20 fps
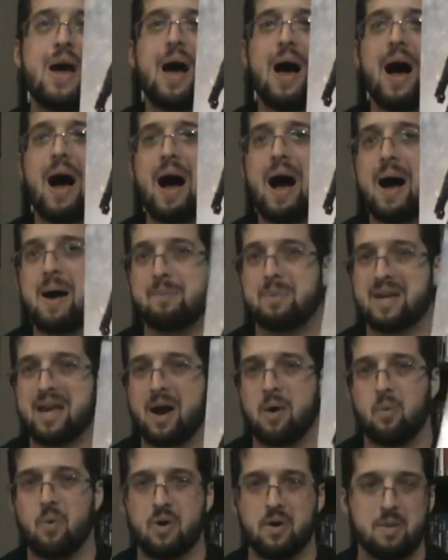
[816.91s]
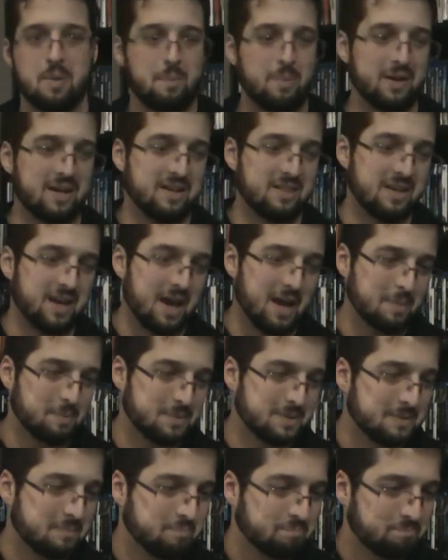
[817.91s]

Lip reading: But yeah, War of the Planet of the Apes.